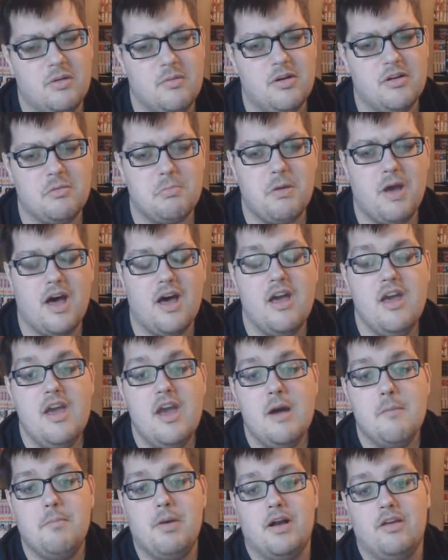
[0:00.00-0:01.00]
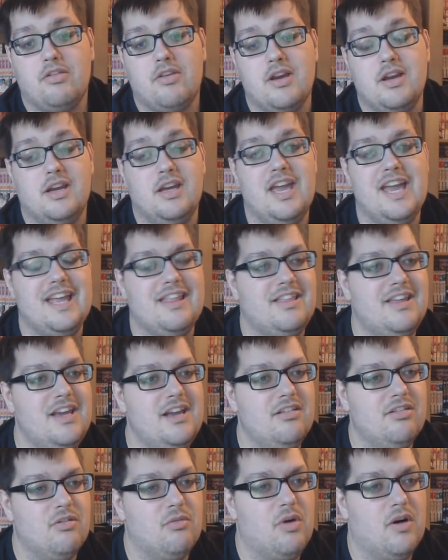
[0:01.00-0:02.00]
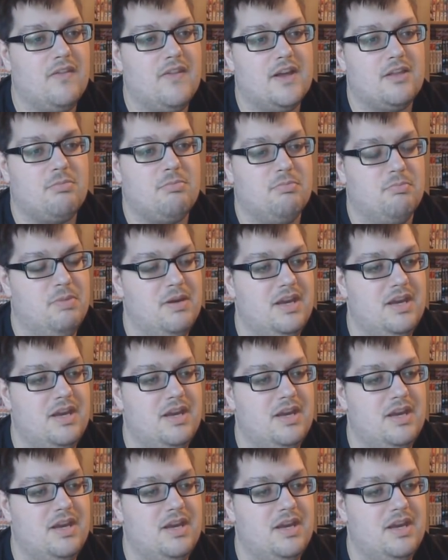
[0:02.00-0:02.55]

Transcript: for the most part but it's like if he's the one that's